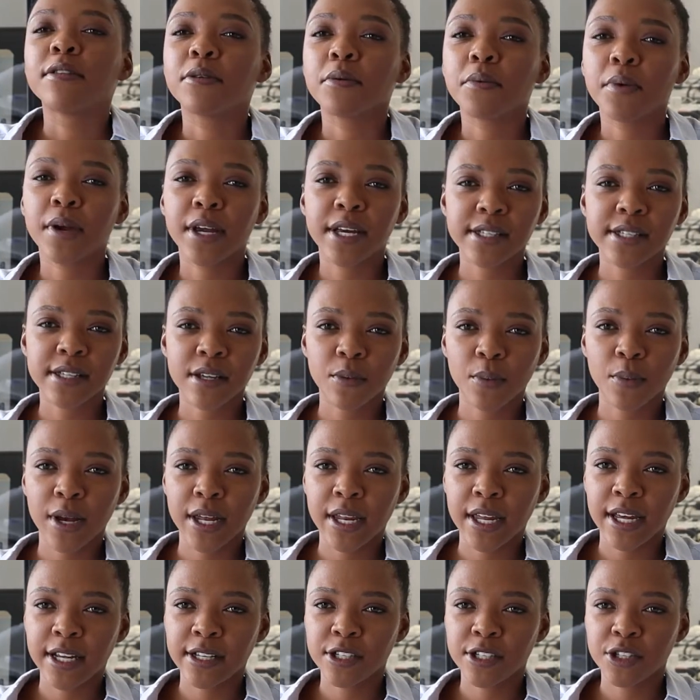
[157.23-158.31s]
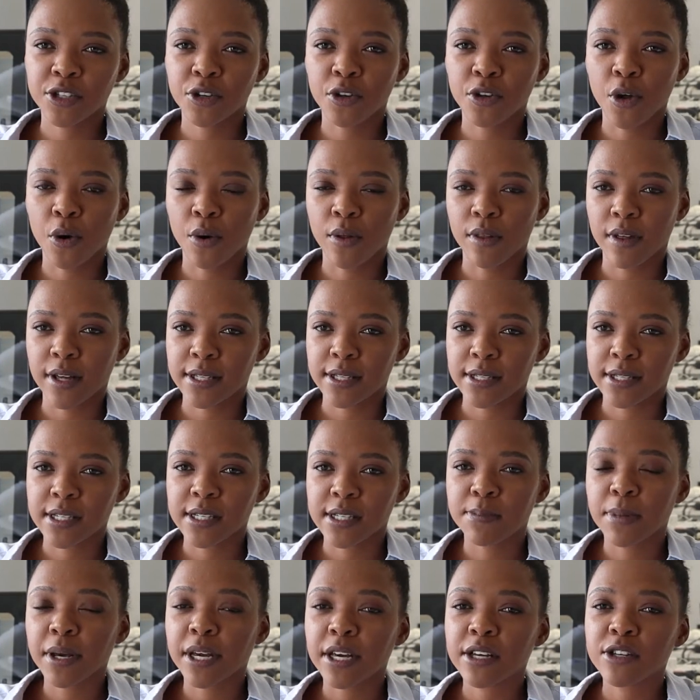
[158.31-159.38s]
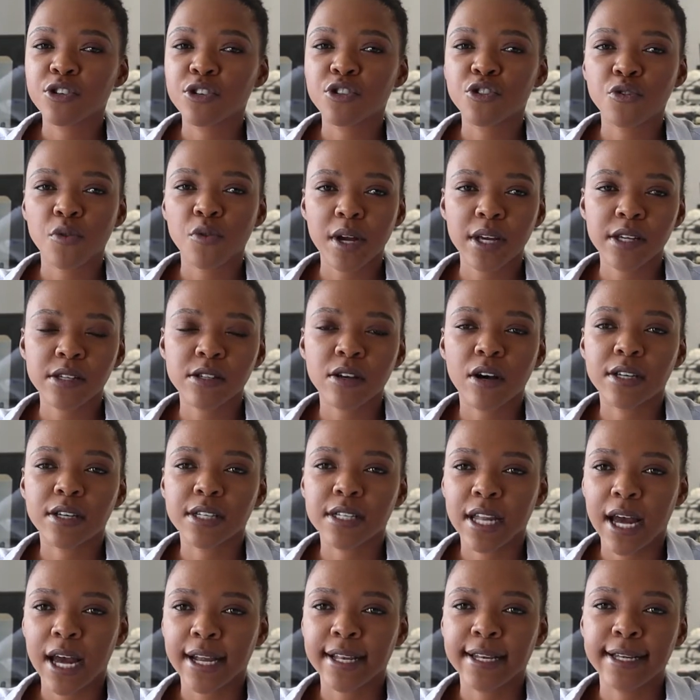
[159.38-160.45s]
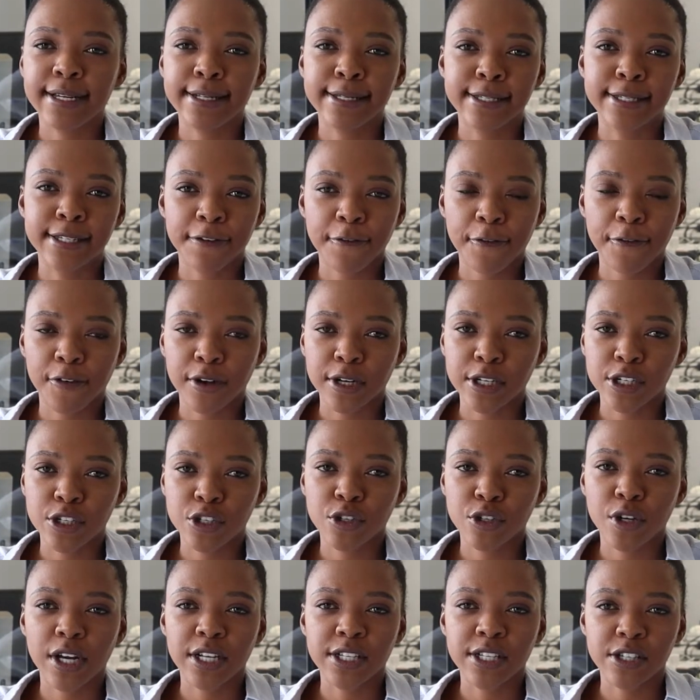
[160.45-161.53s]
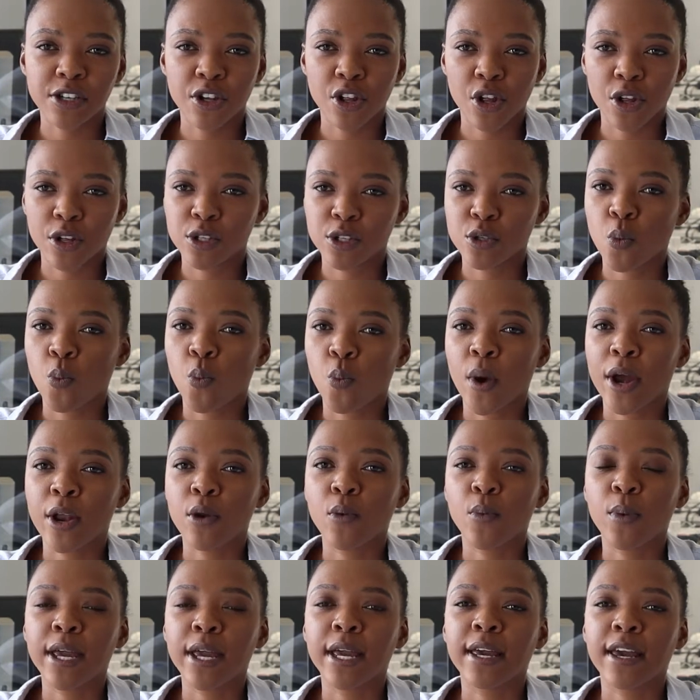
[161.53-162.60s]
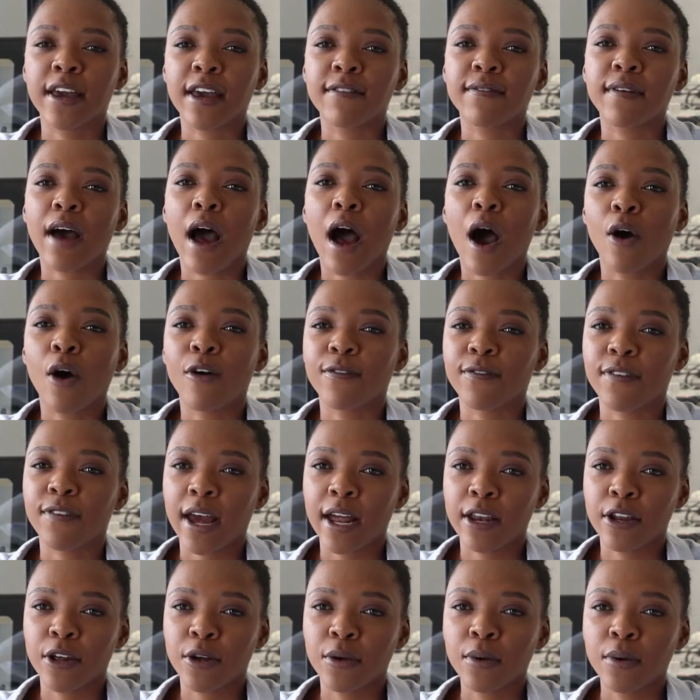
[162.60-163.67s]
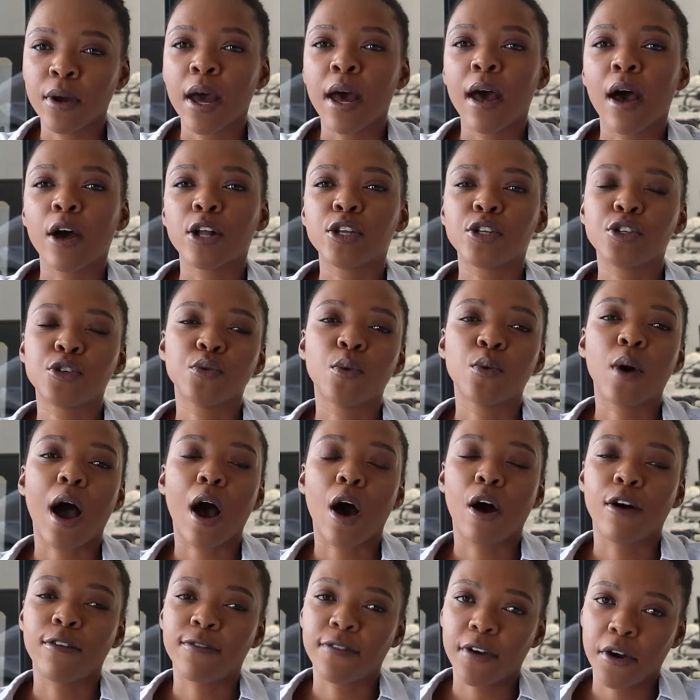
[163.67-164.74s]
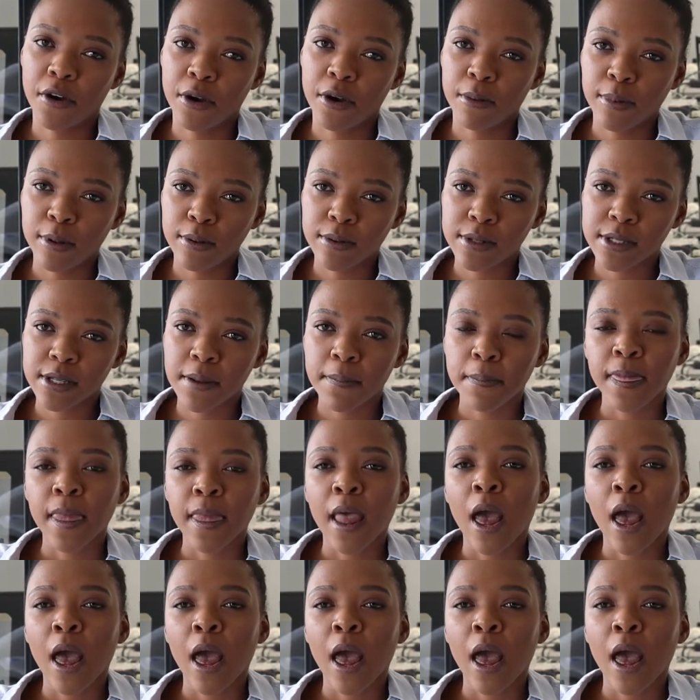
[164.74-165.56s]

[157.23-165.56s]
The reason we need to know this is because strings are slightly different to integers when we give our value to our variables.